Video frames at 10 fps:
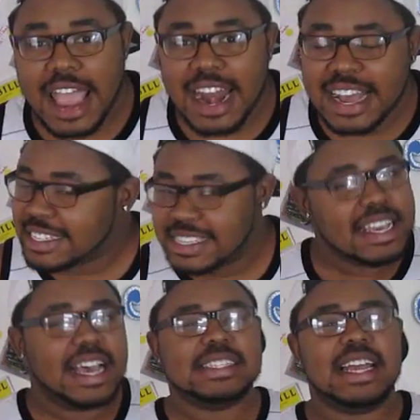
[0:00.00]
And I'll
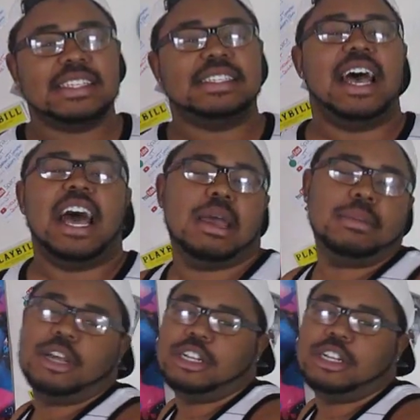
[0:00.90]
see you guys next time.